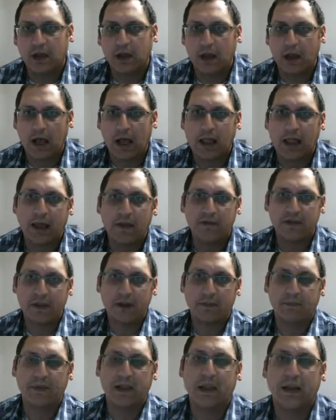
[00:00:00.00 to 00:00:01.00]
I'll have the
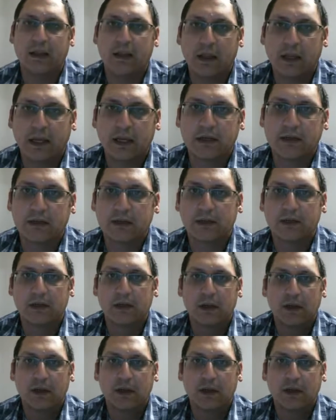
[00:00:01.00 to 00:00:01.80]
updated links